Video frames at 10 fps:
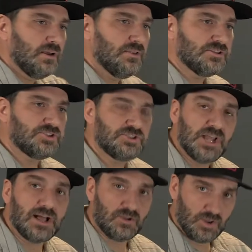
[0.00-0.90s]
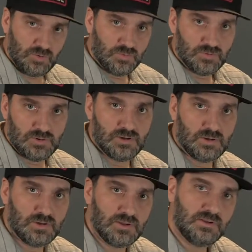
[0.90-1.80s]
the shallow
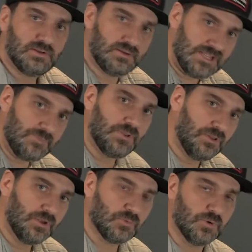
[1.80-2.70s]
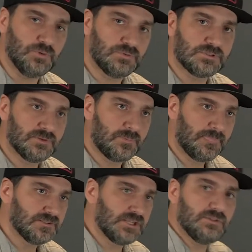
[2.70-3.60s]
deepen their roots.
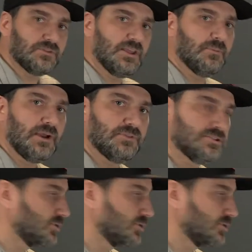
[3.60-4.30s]
See, and the thing about these